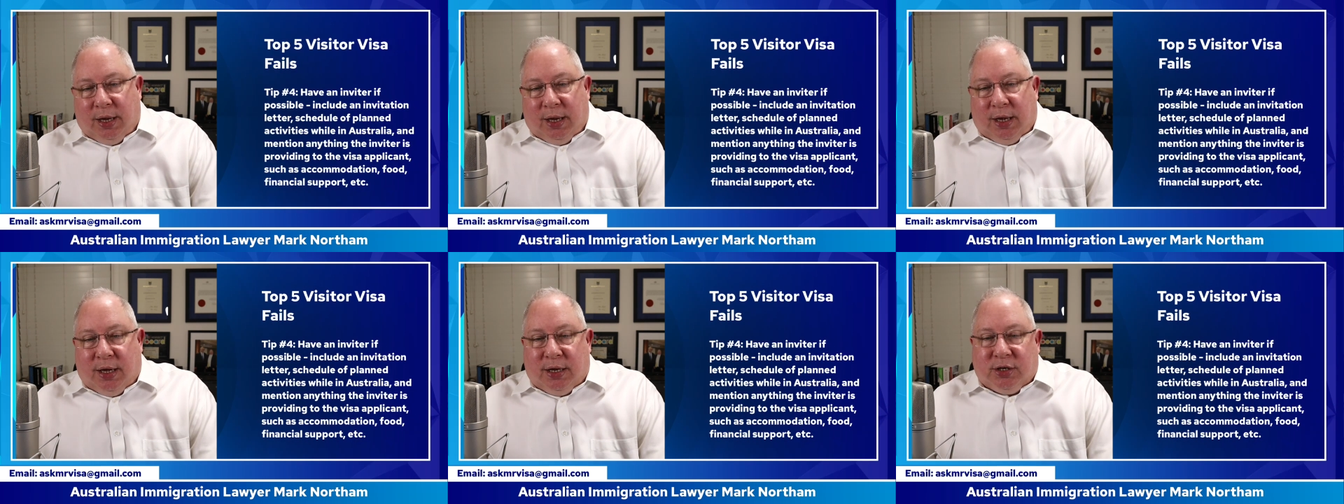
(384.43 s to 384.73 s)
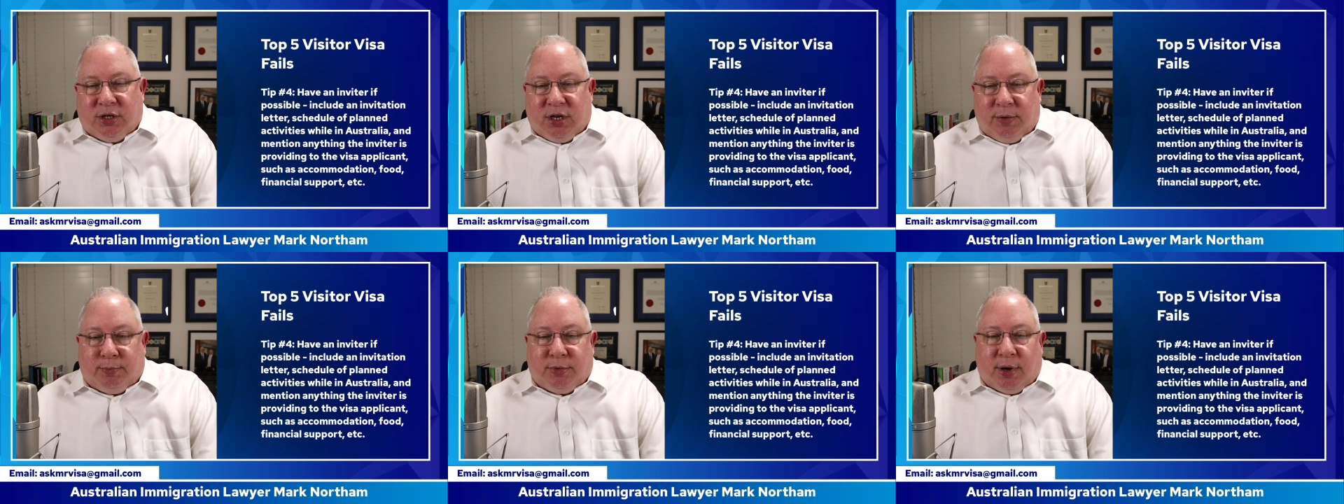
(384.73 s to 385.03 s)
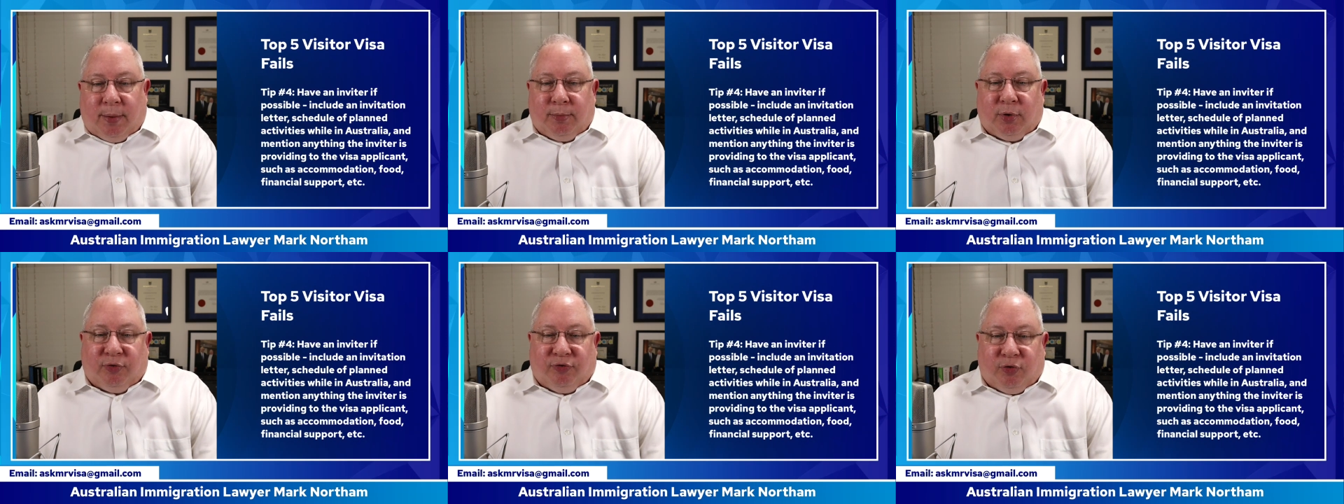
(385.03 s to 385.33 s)
Tip
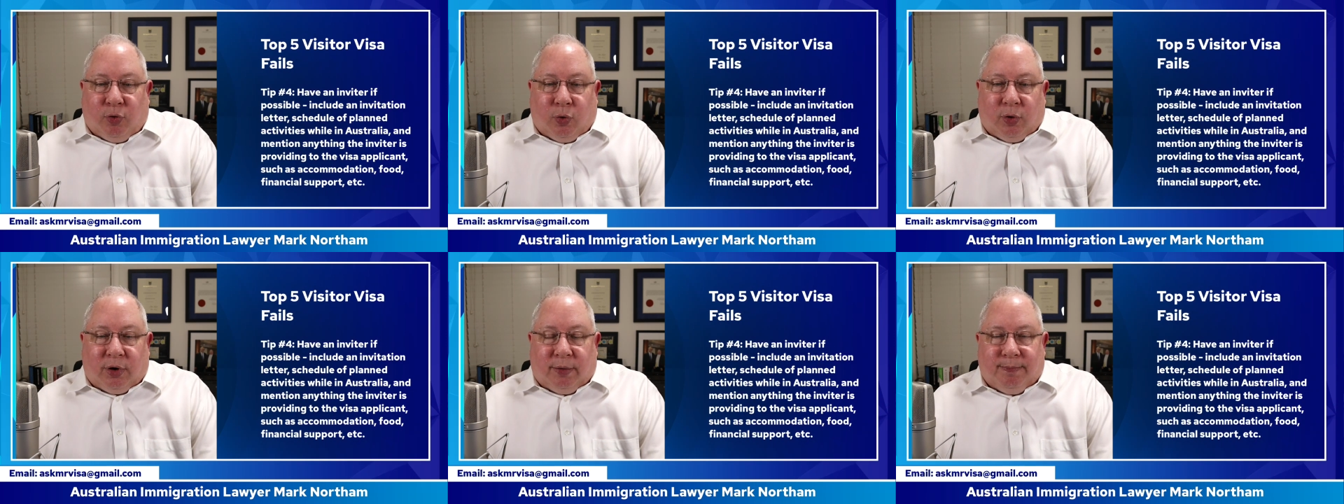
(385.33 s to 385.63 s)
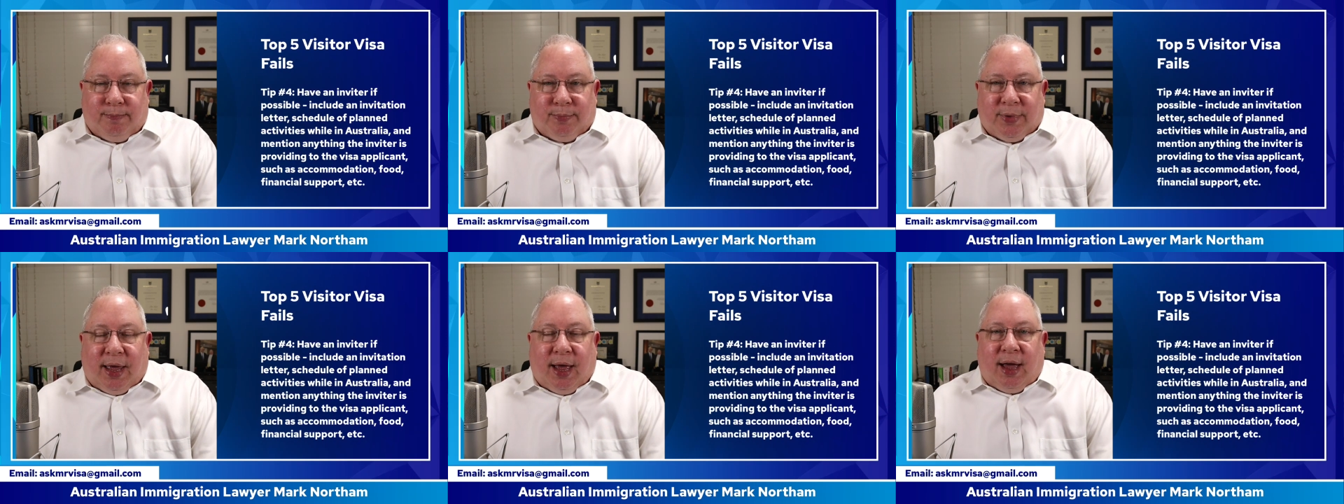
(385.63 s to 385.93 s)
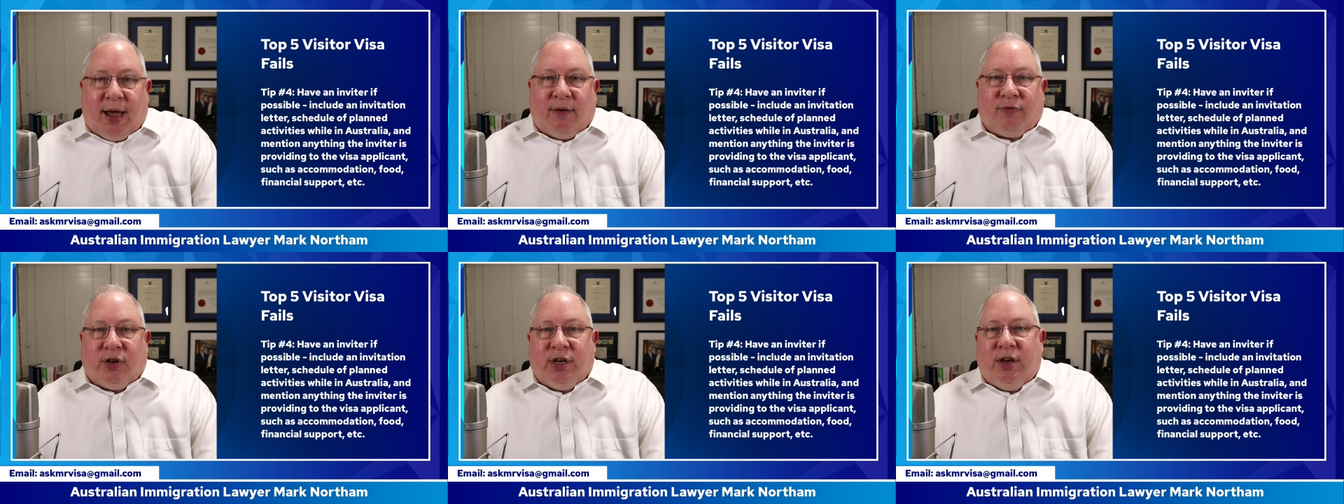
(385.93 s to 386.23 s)
number 4,
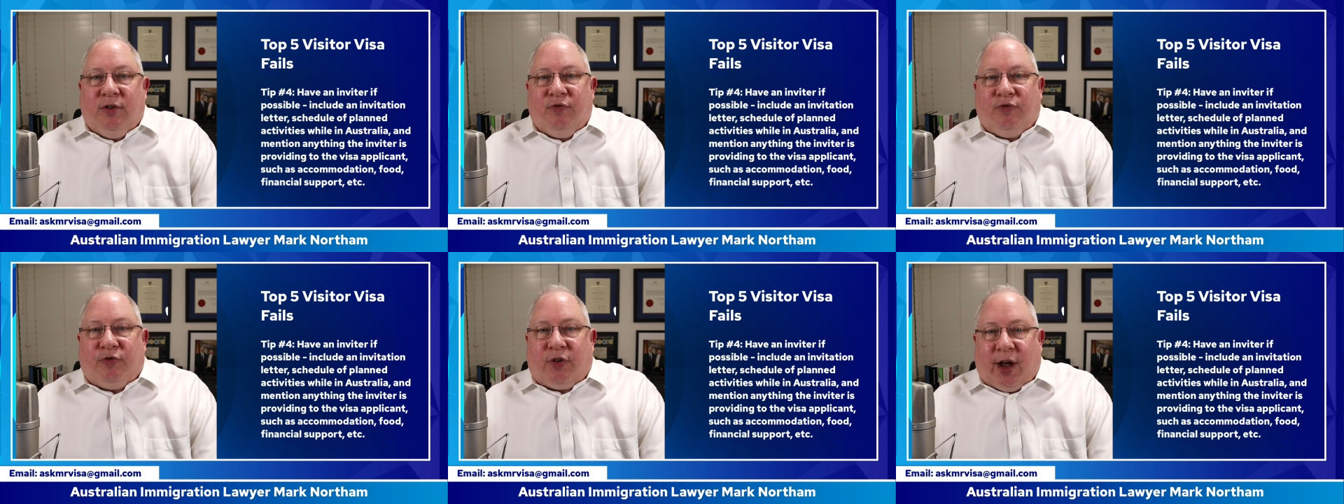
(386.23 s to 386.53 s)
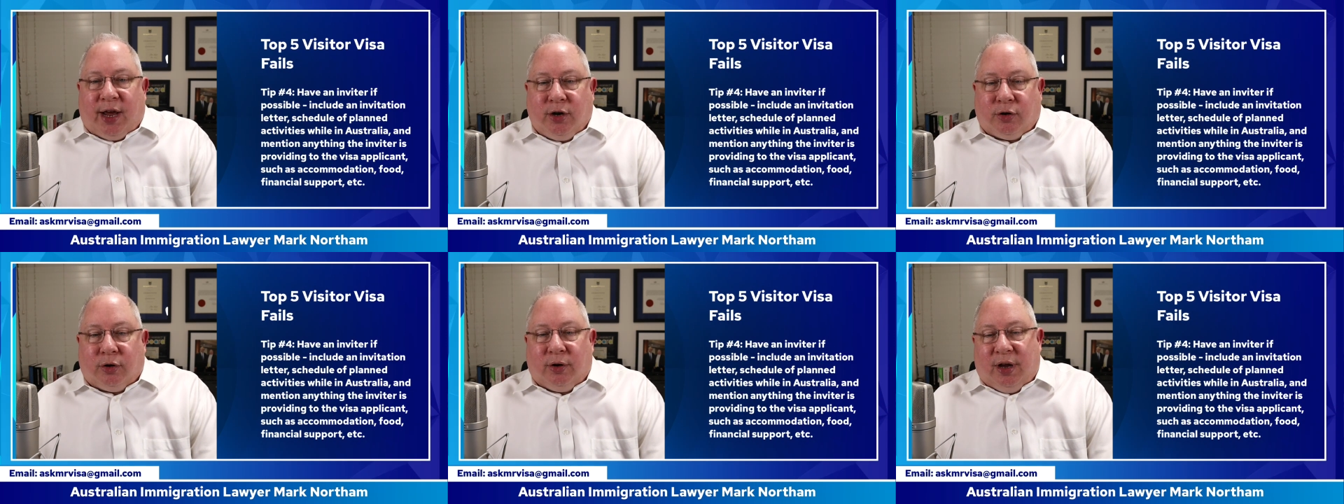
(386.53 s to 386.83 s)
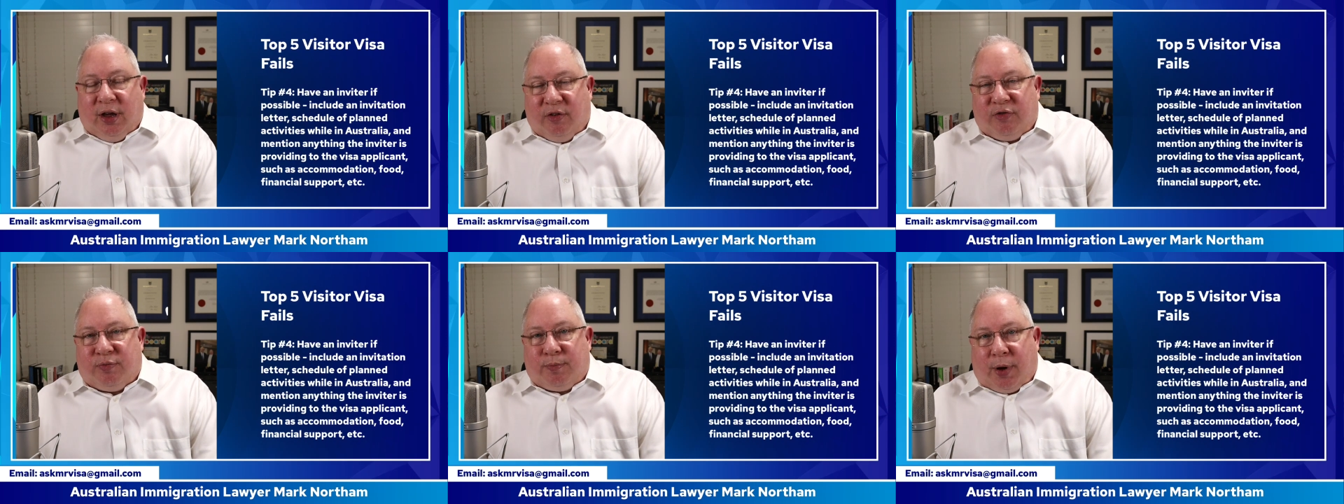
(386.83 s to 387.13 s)
have an inviter
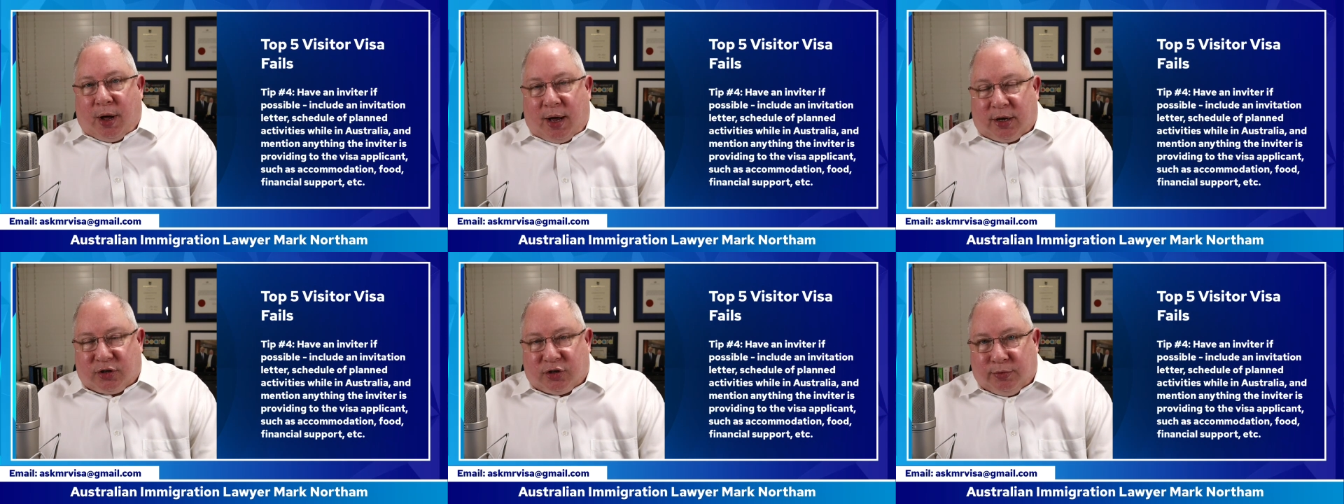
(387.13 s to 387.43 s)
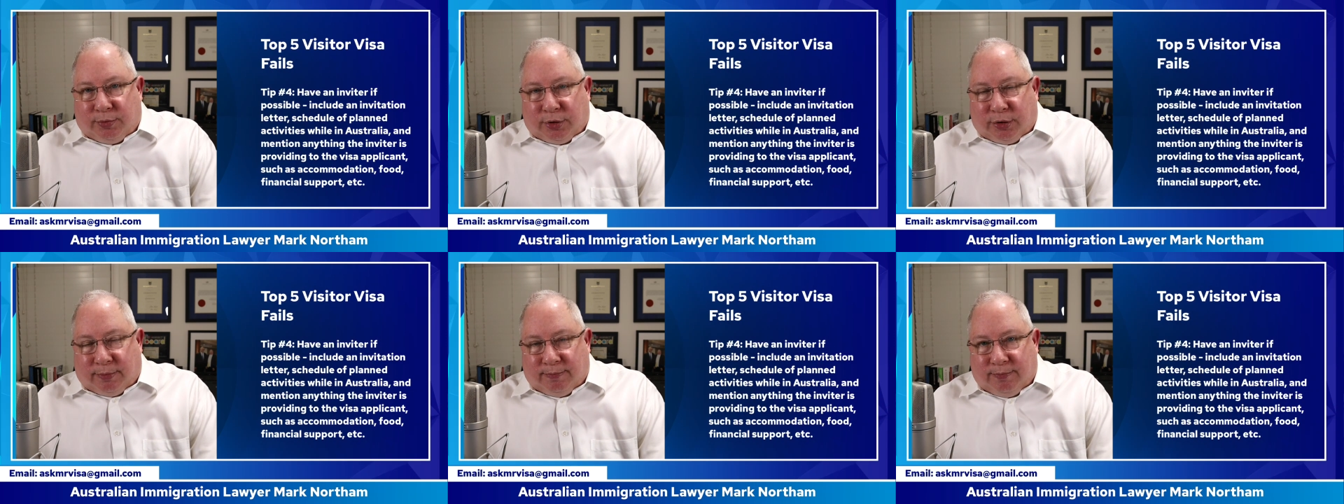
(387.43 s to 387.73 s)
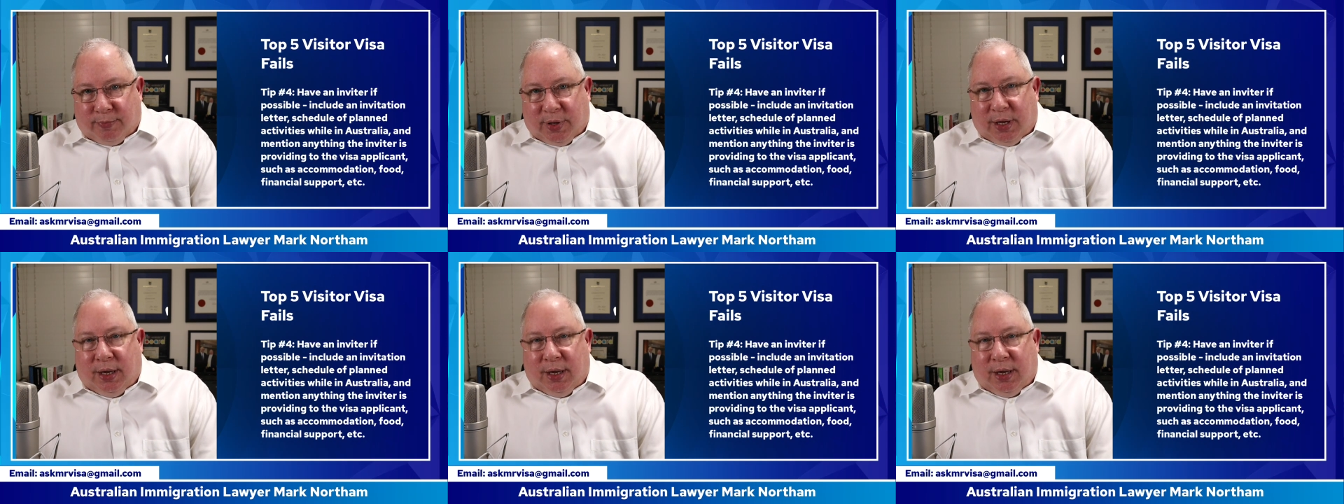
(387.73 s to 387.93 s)
if possible.